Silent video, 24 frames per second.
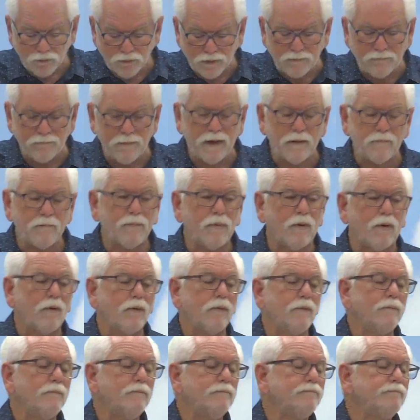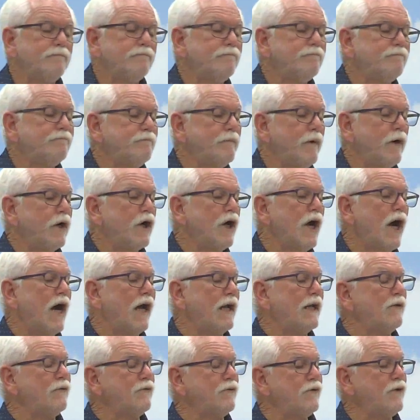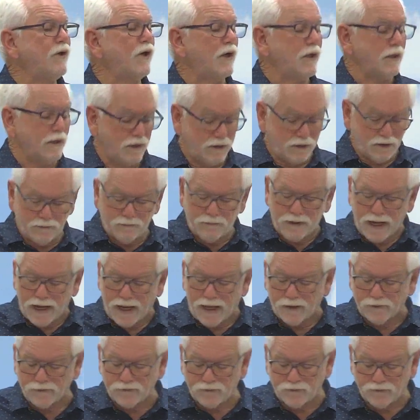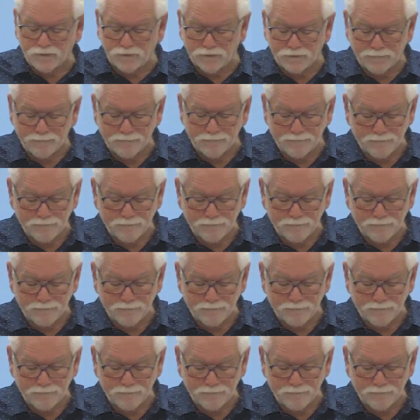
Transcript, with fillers: remember what God has done in the past